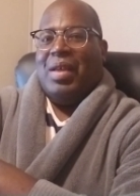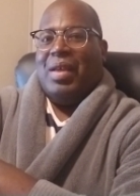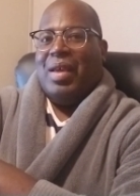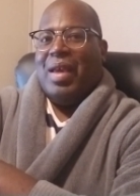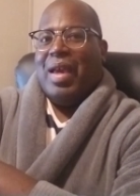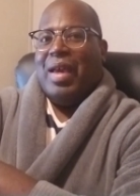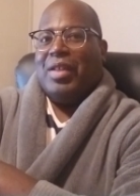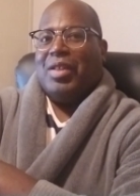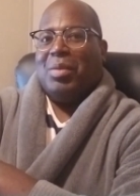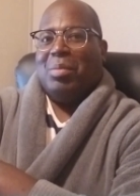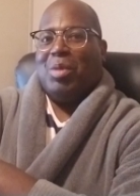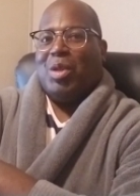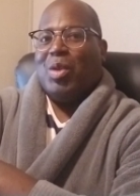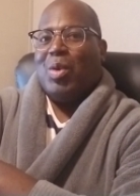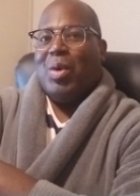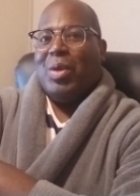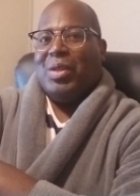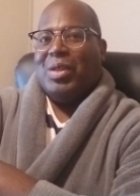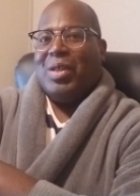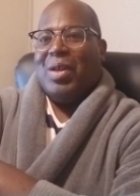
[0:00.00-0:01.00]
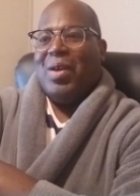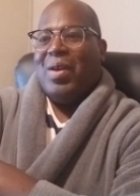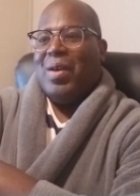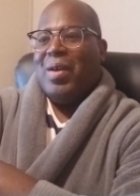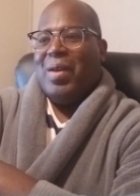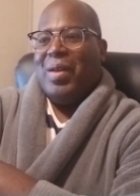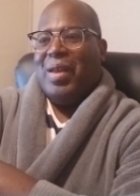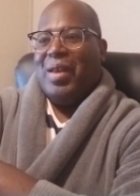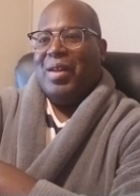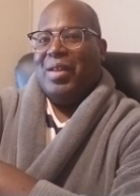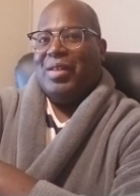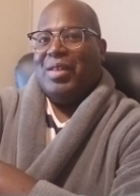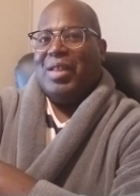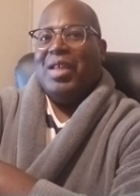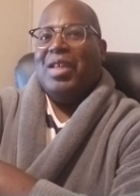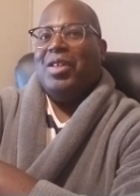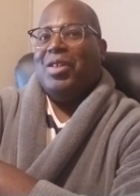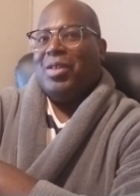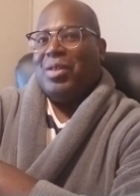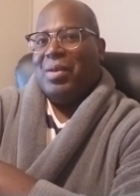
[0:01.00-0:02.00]
he had some shorts on and a
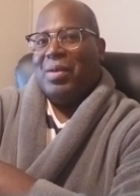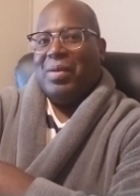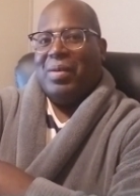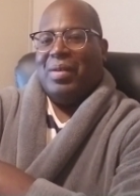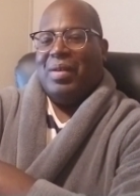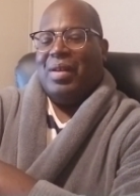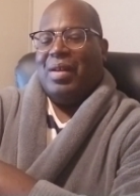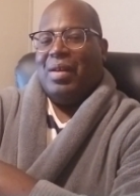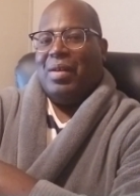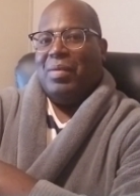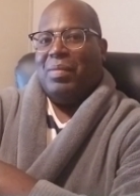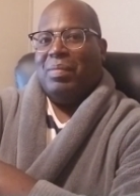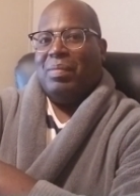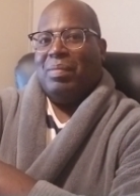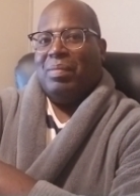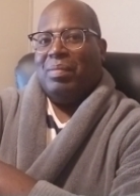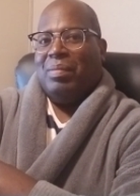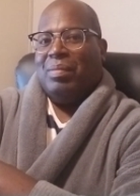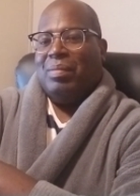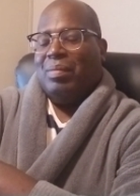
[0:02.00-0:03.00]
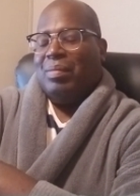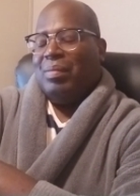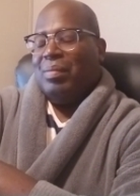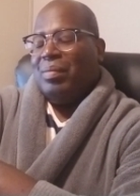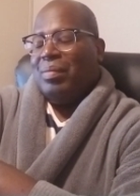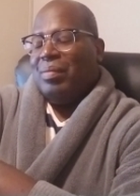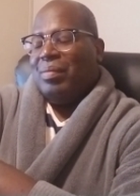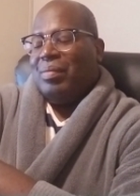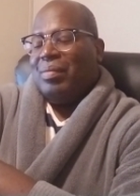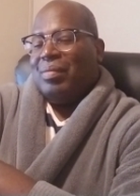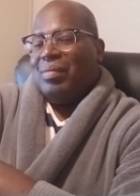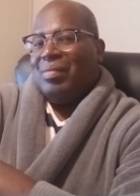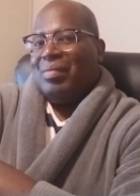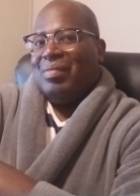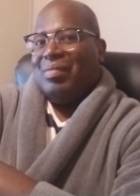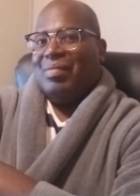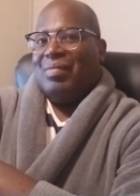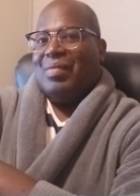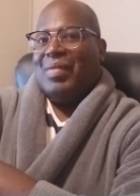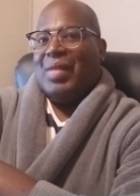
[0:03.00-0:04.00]
t-shirt, you know.
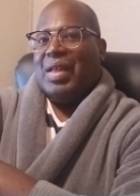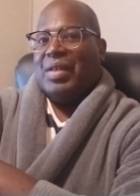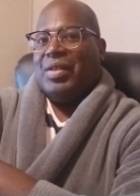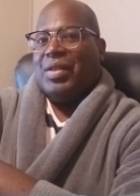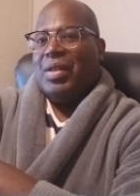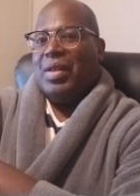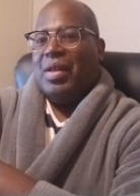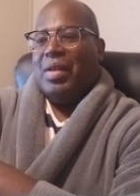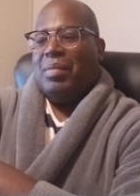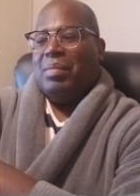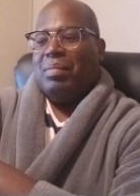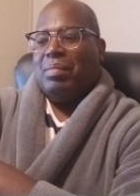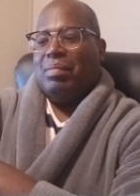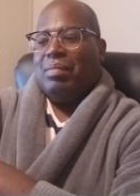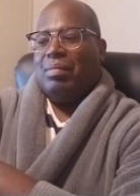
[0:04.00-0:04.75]
That's it.